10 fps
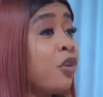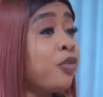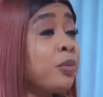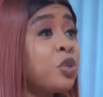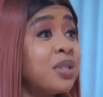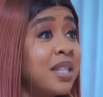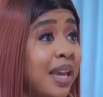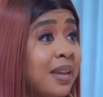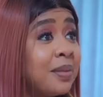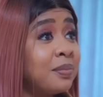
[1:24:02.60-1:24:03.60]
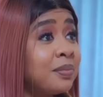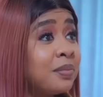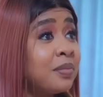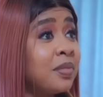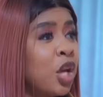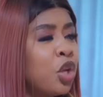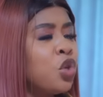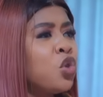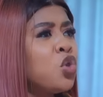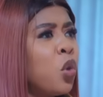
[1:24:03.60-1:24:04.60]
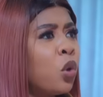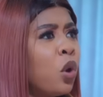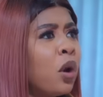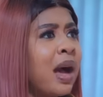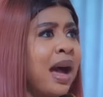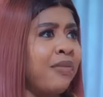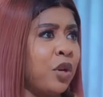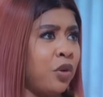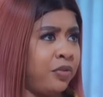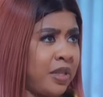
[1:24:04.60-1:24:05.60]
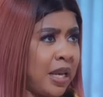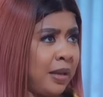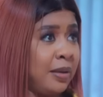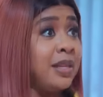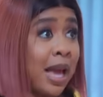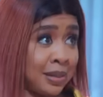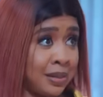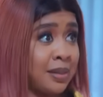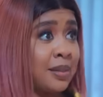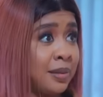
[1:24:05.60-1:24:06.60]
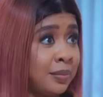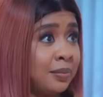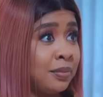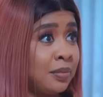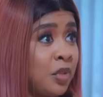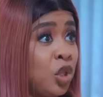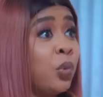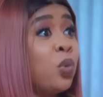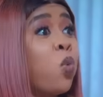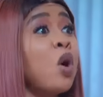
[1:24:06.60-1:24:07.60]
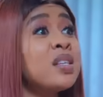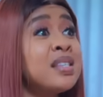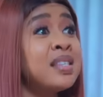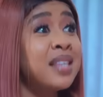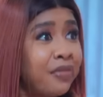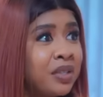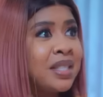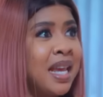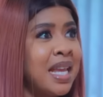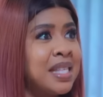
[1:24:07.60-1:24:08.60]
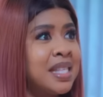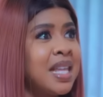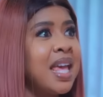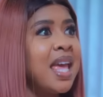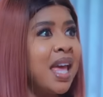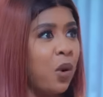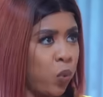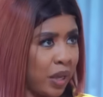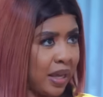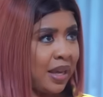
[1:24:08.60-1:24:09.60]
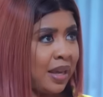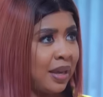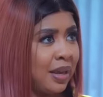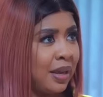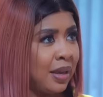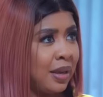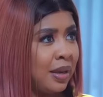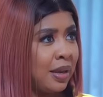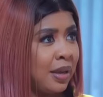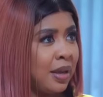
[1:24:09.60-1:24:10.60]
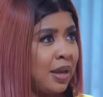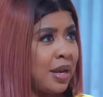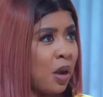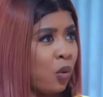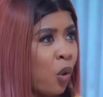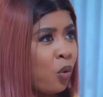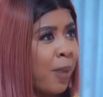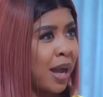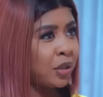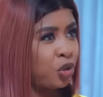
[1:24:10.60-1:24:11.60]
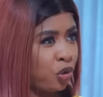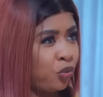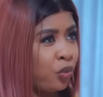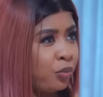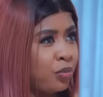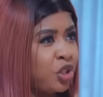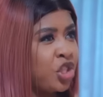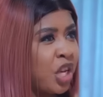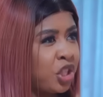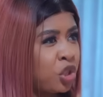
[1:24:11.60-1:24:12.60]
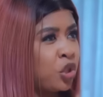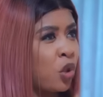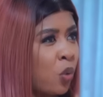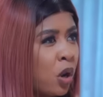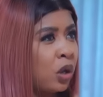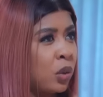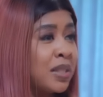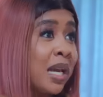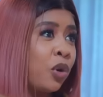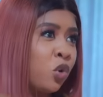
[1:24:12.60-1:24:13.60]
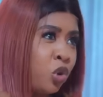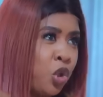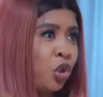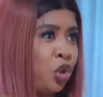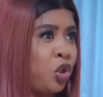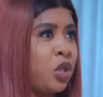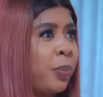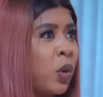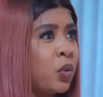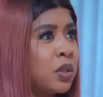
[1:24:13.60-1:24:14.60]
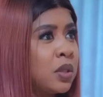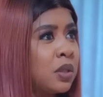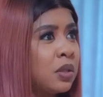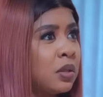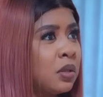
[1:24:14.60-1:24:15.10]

From today, you no longer have an off day. Yes. You would work 7 days a week. Now go back to your room, change into your work clothes, and go to your duty post.